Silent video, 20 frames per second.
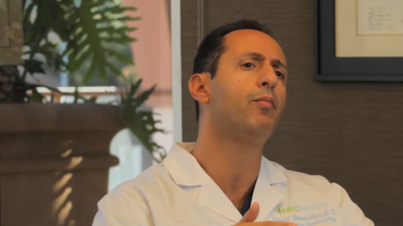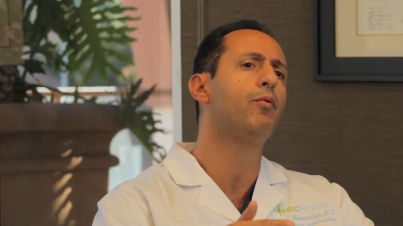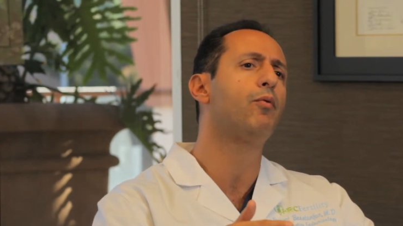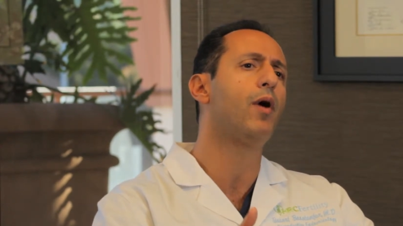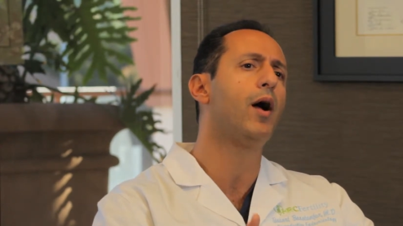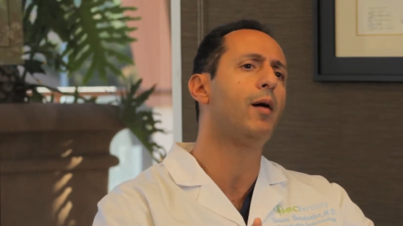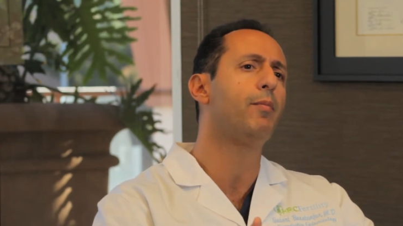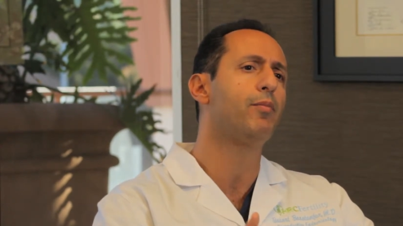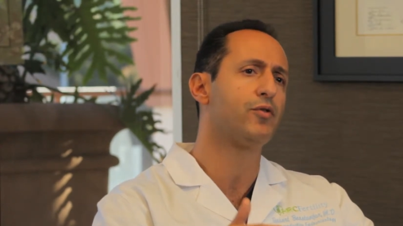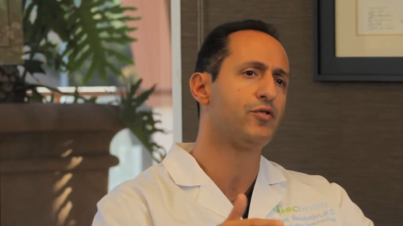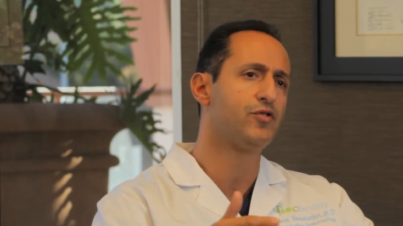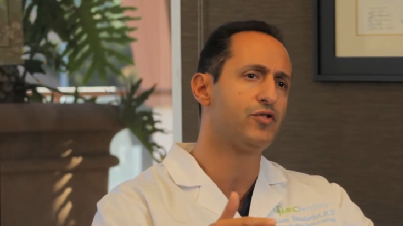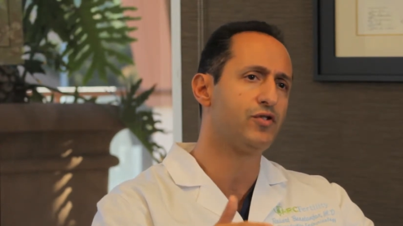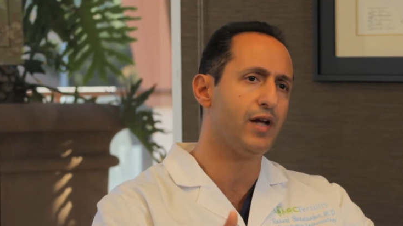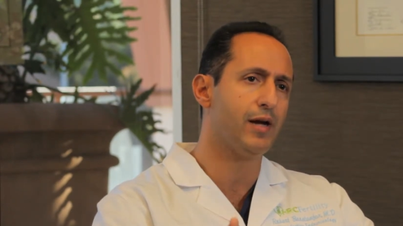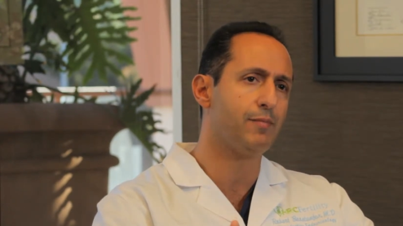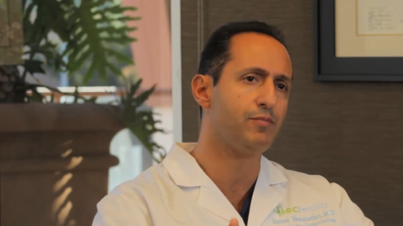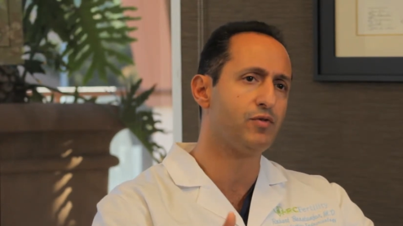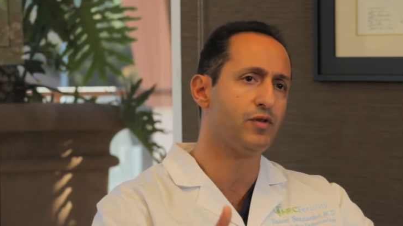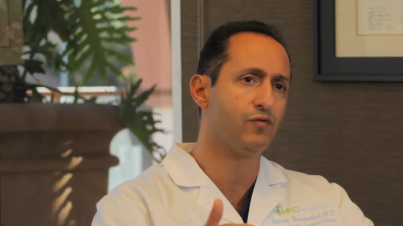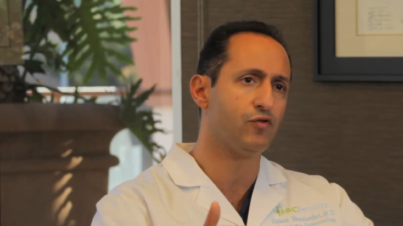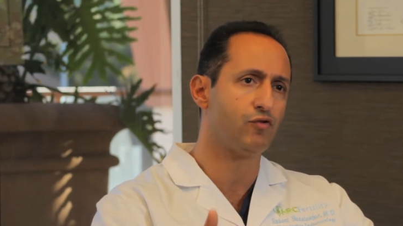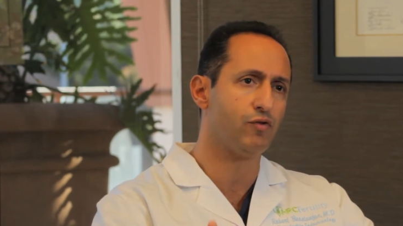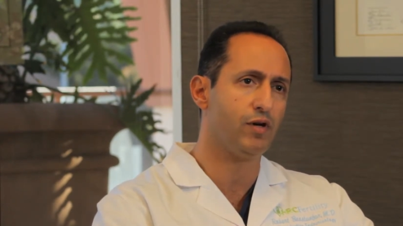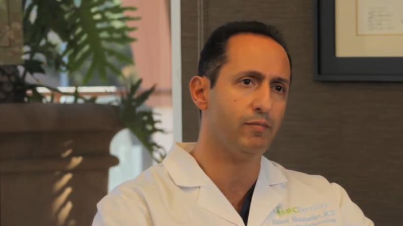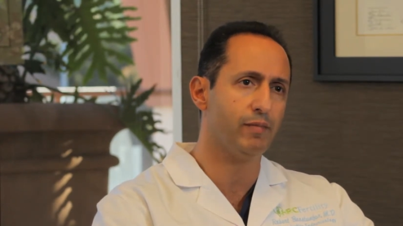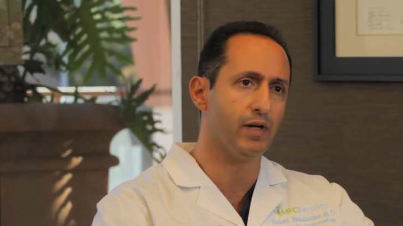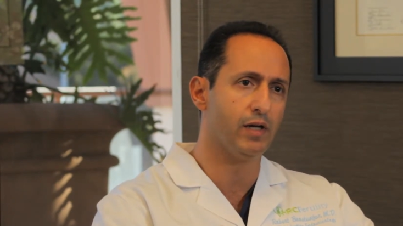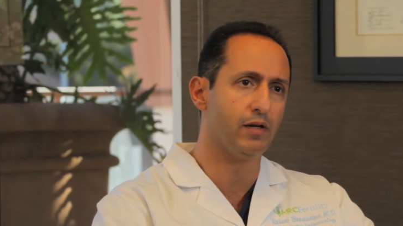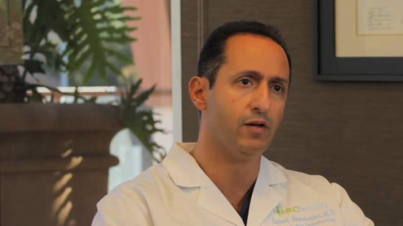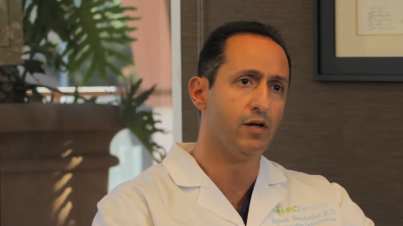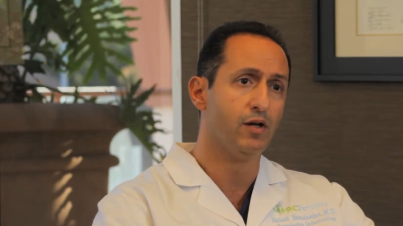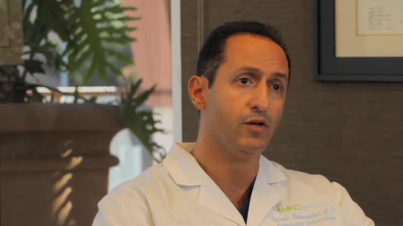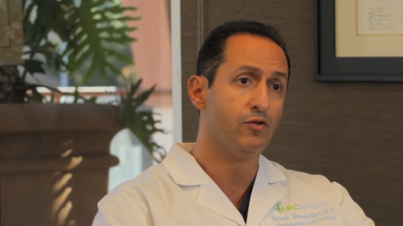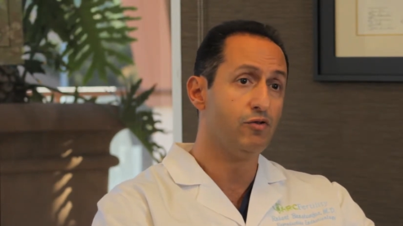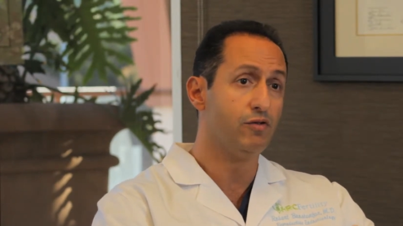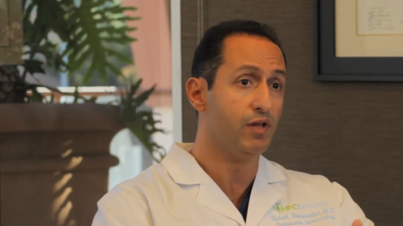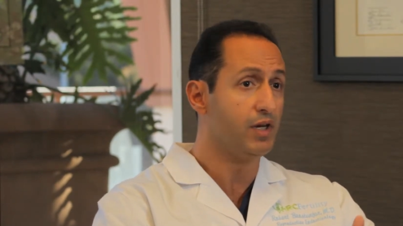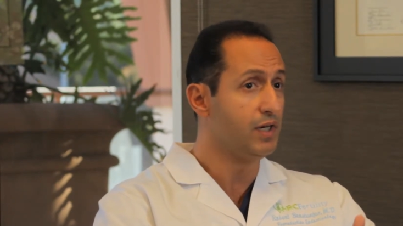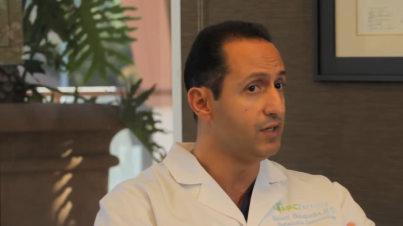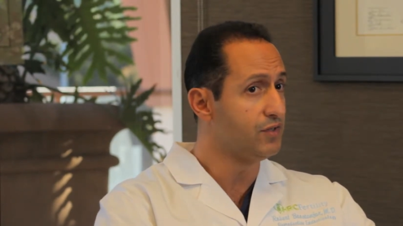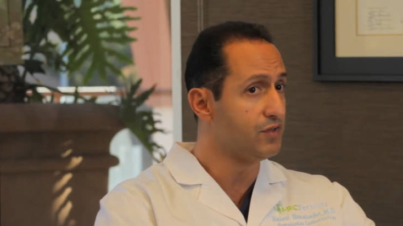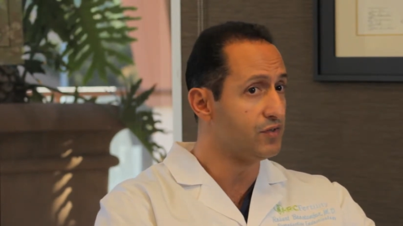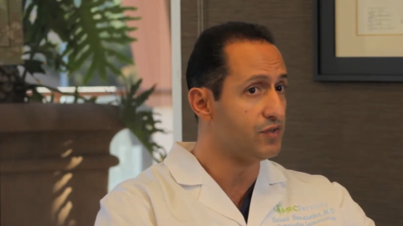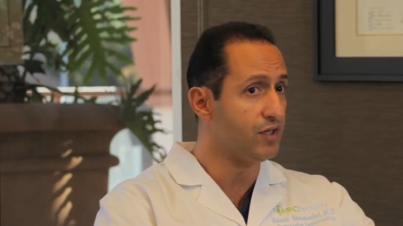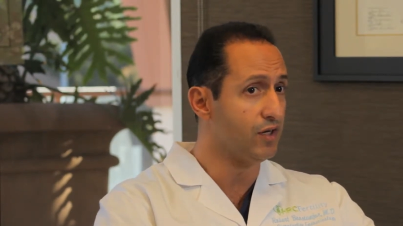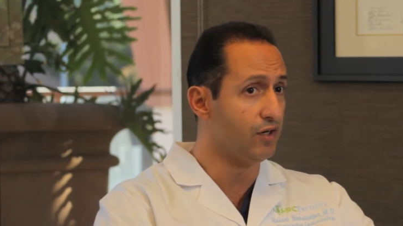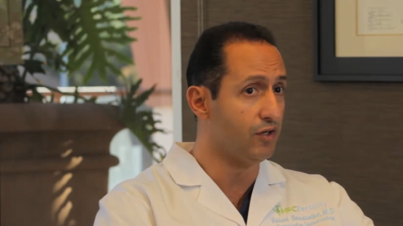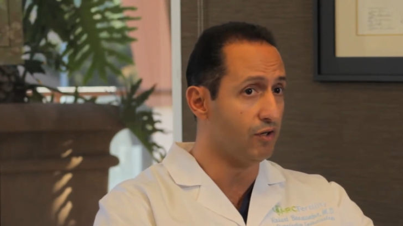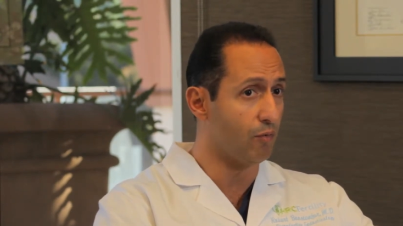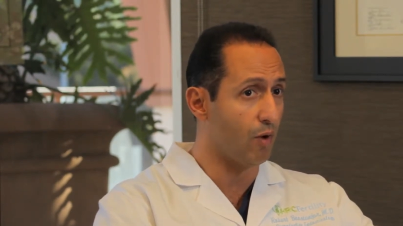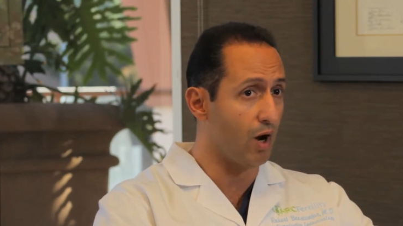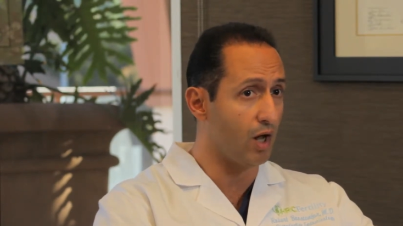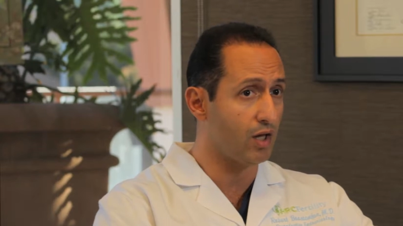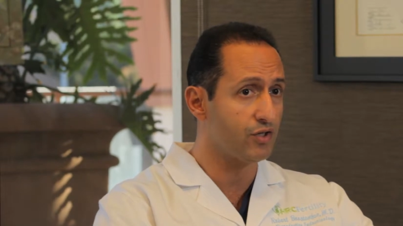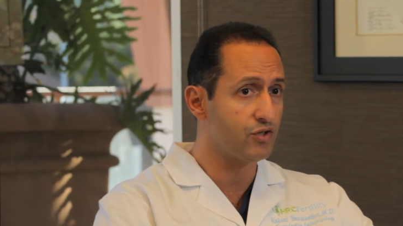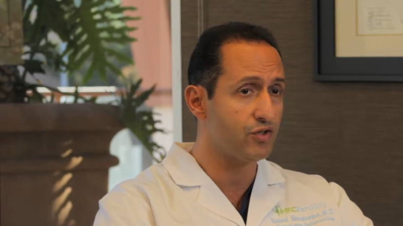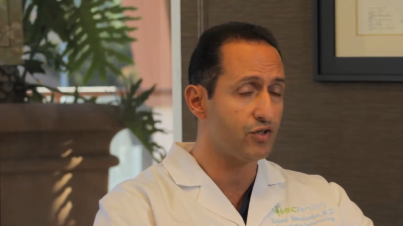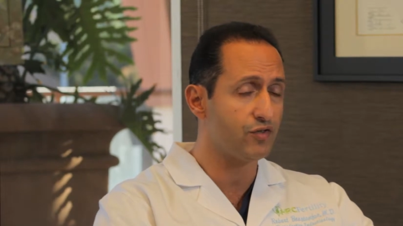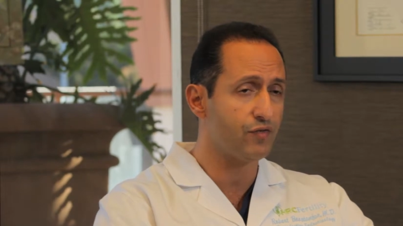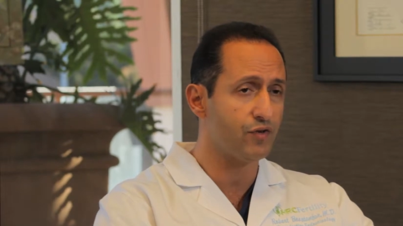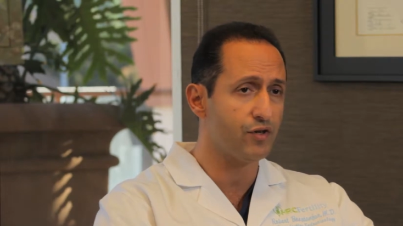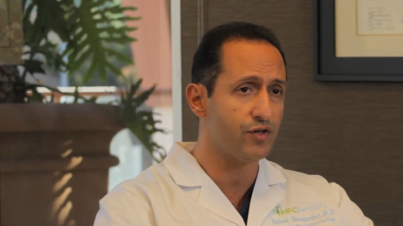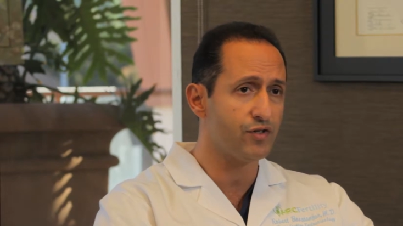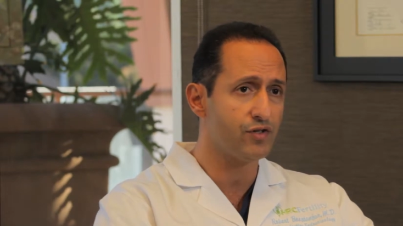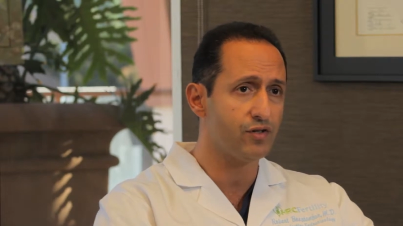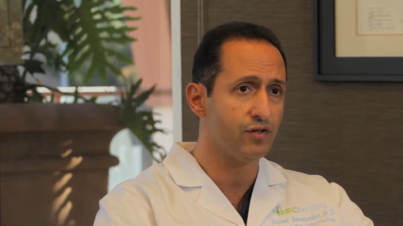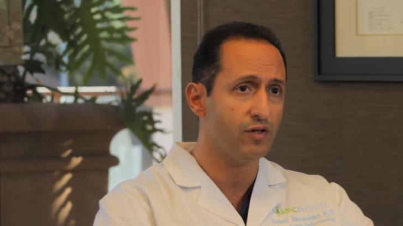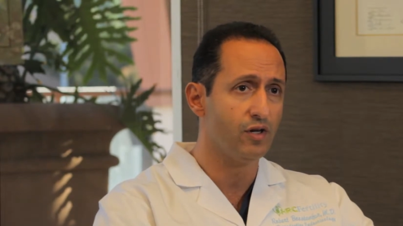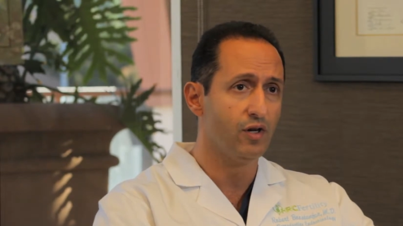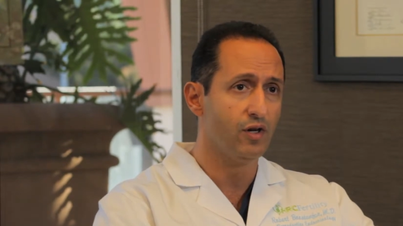proper steps of treatment. Do they need to see a urologist first?